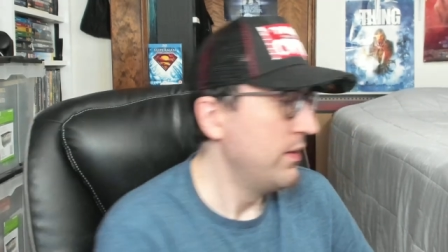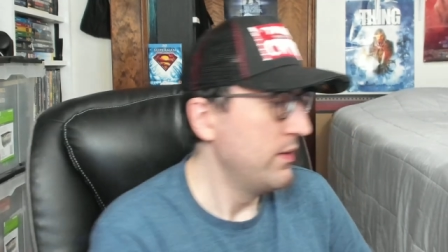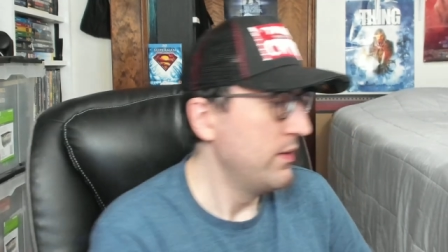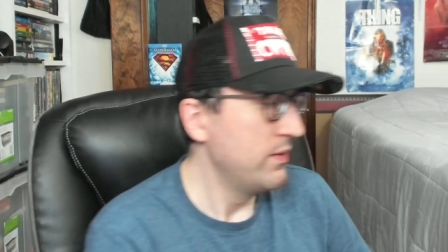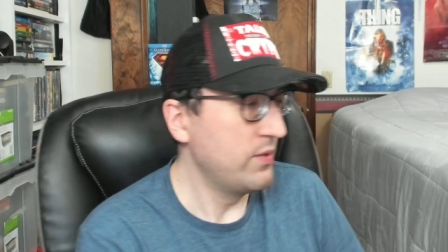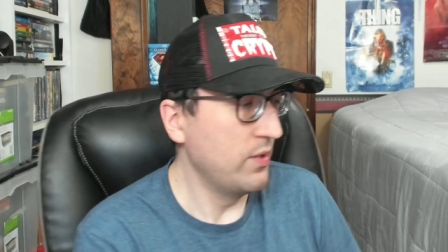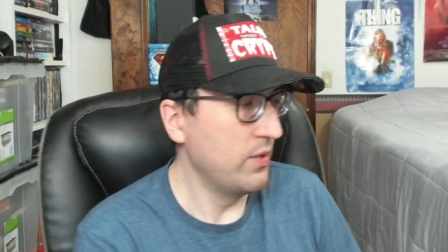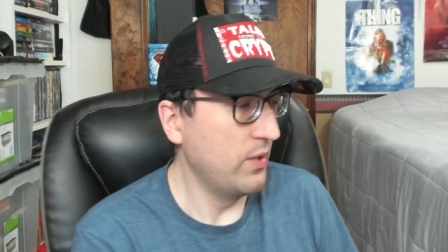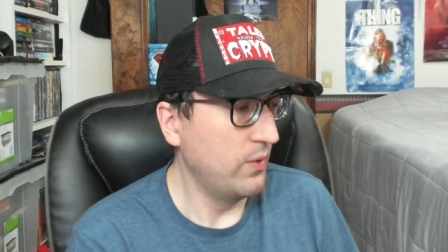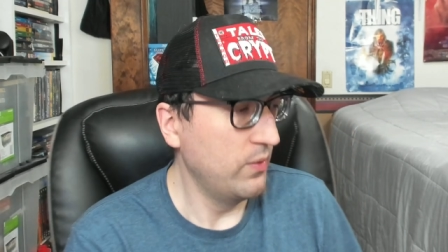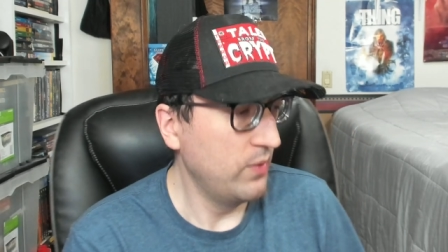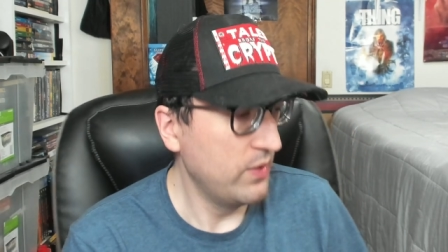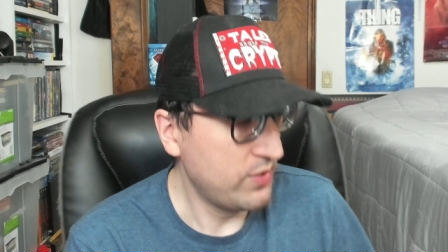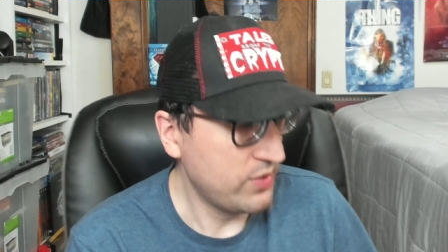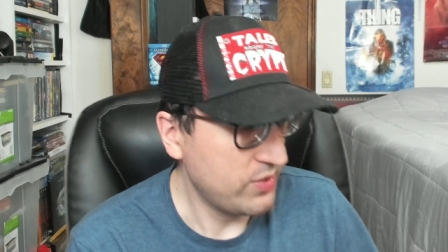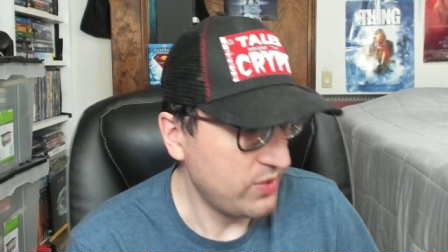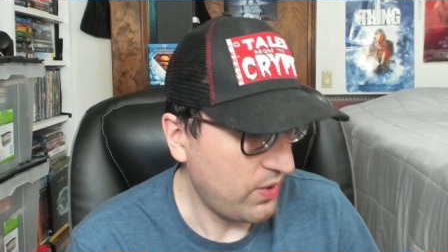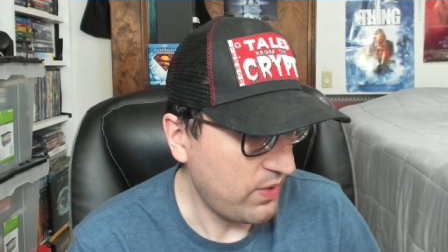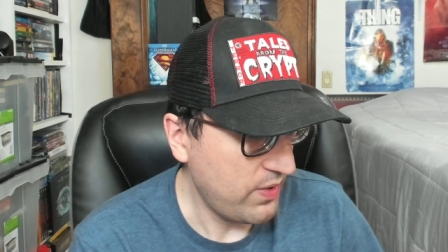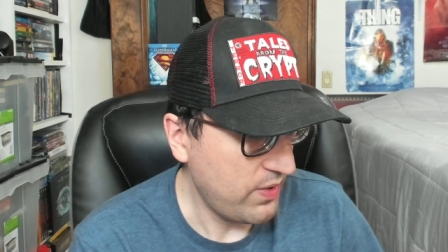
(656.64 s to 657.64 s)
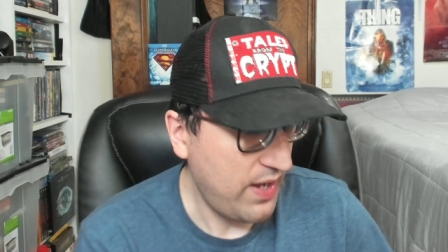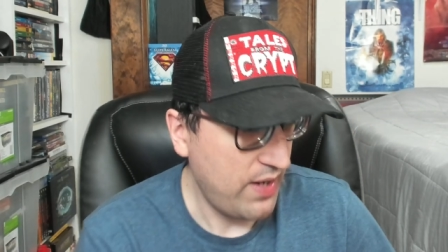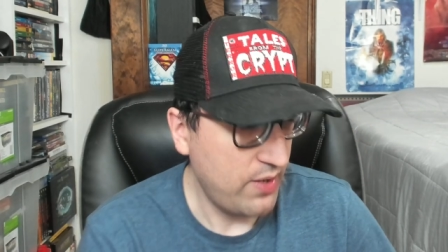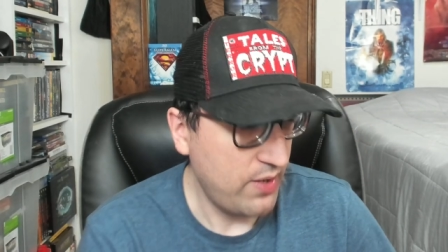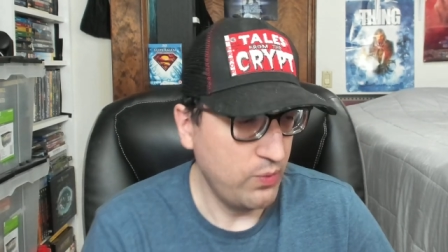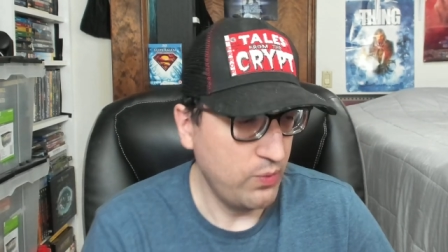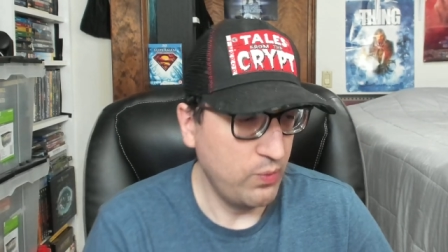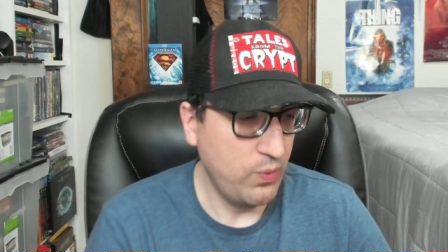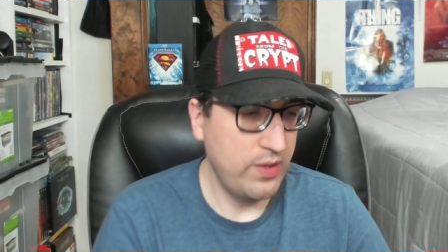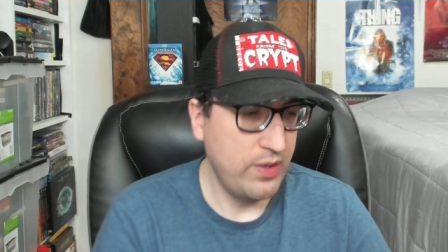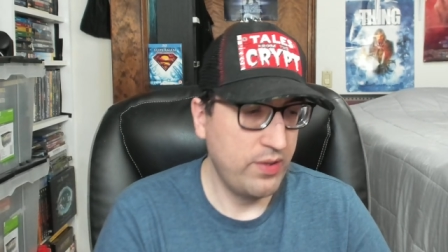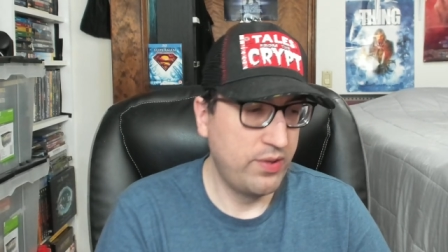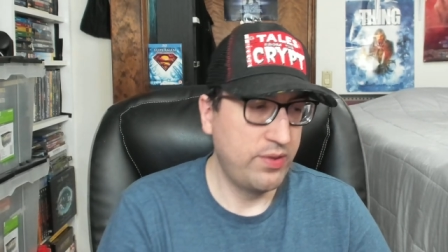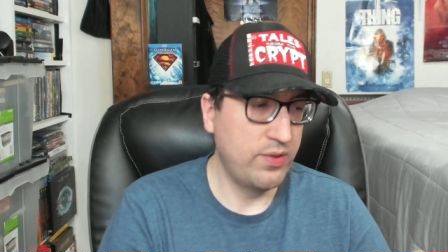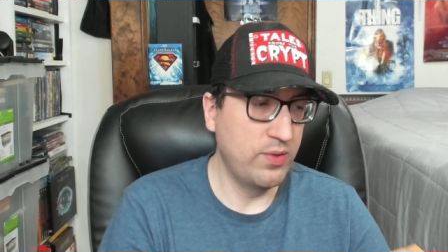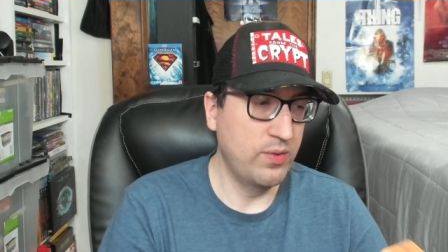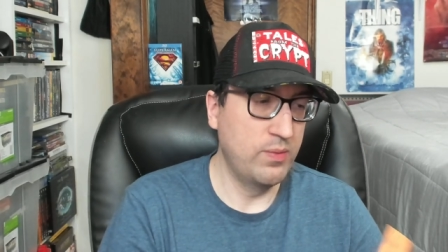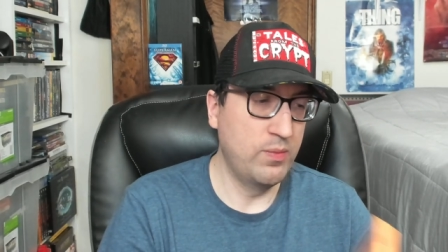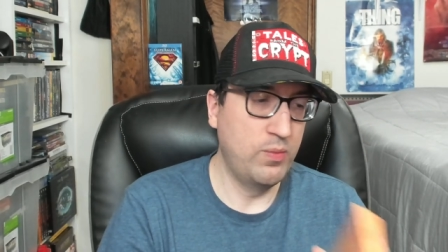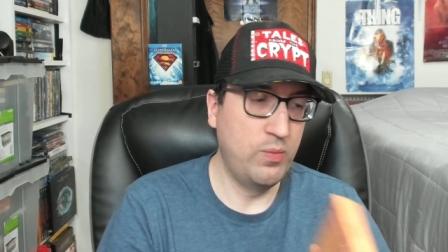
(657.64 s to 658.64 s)
So let's start out with
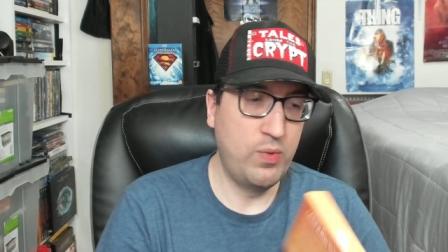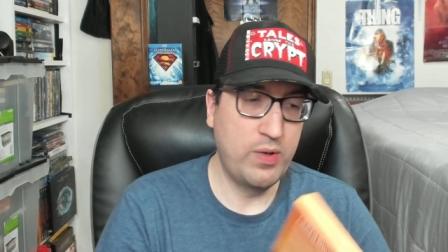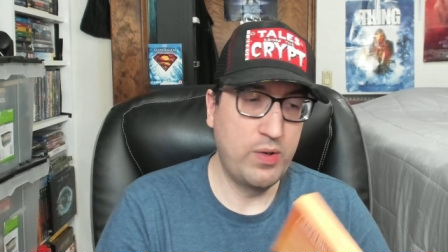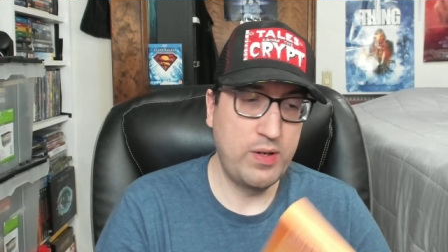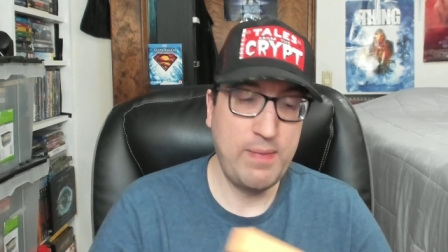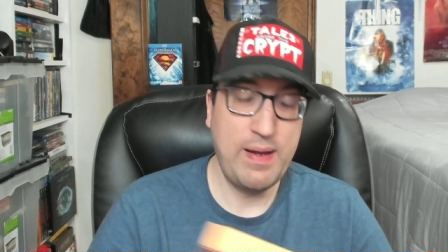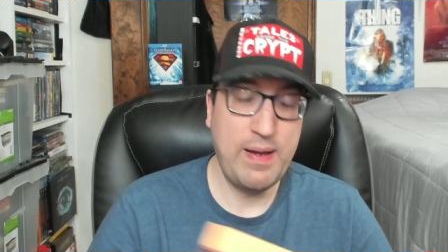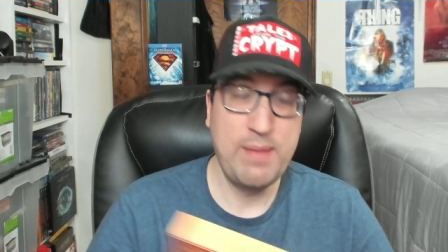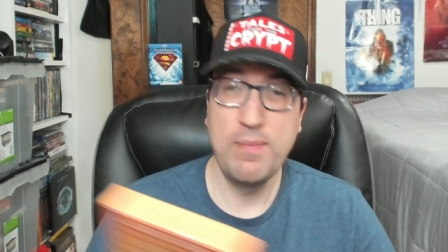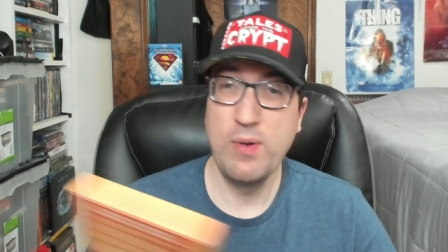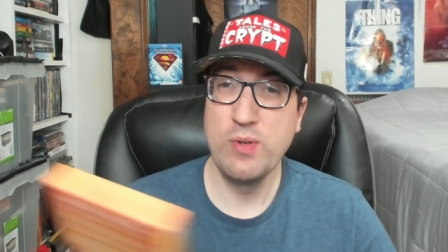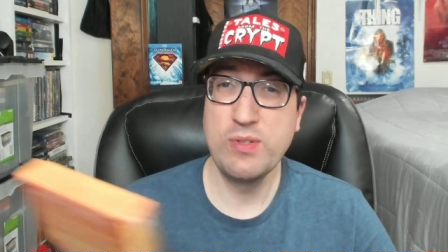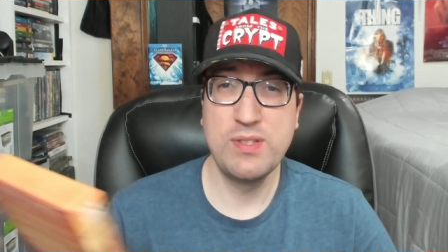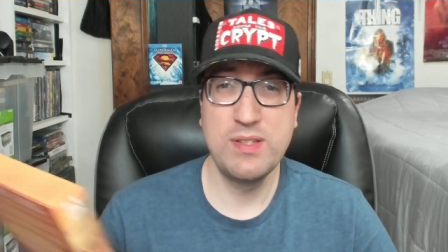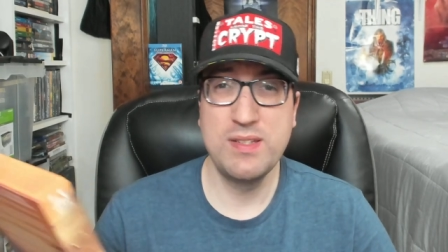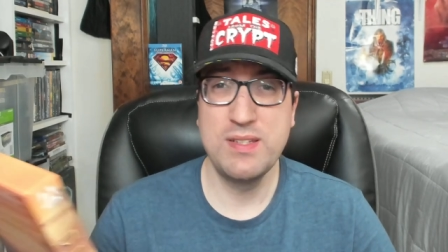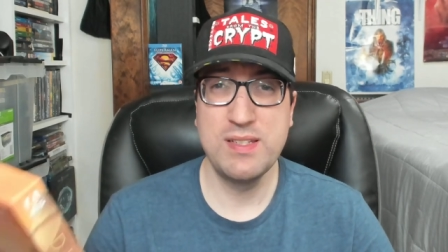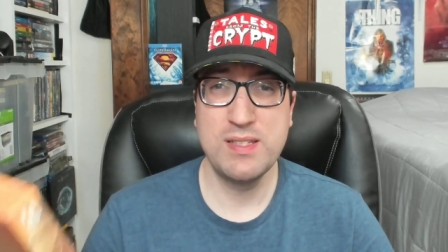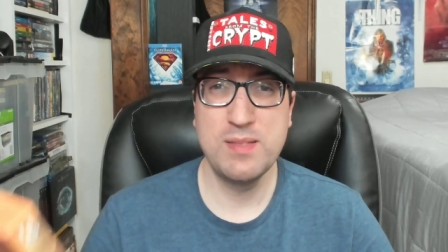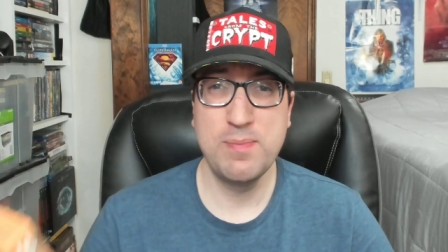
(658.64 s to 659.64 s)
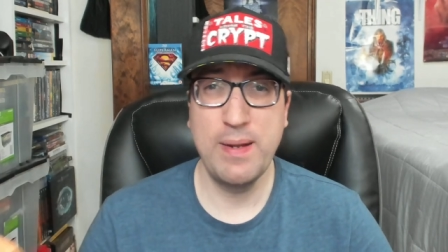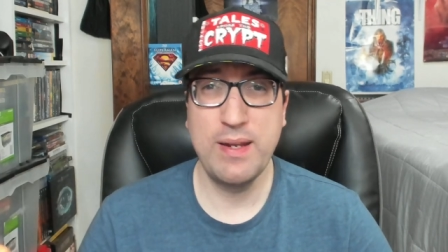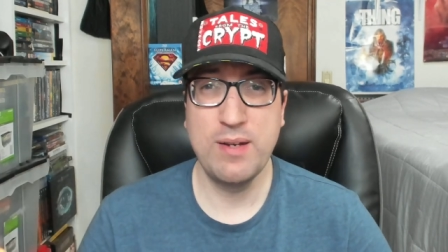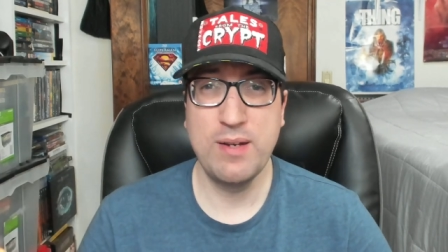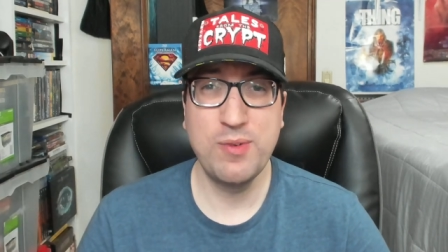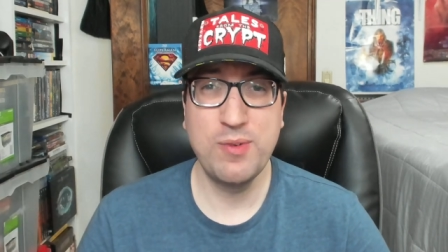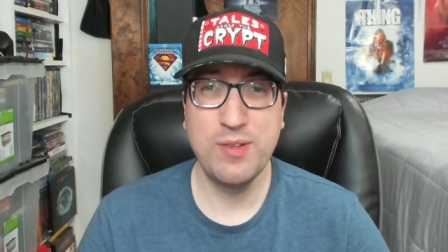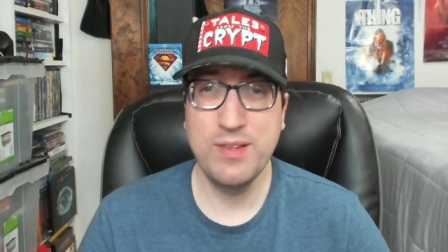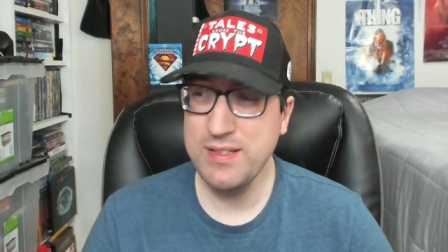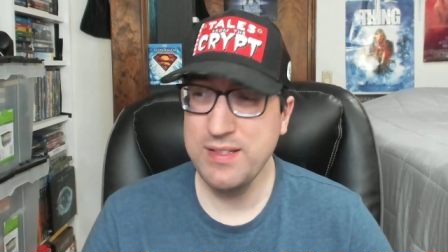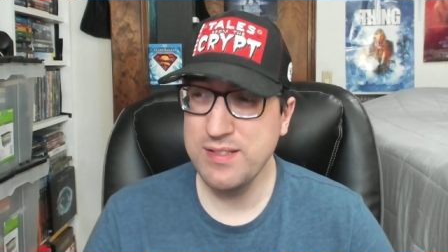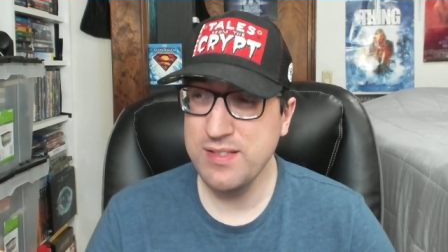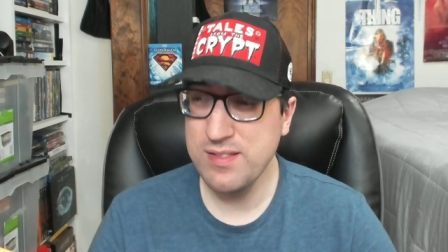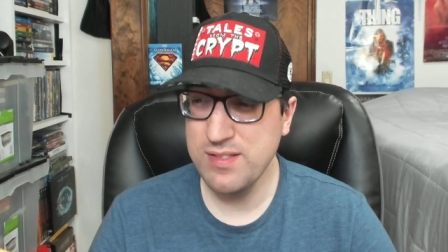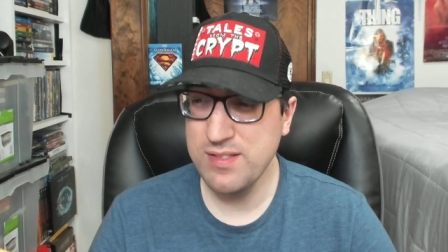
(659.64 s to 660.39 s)
one of my most anticipated releases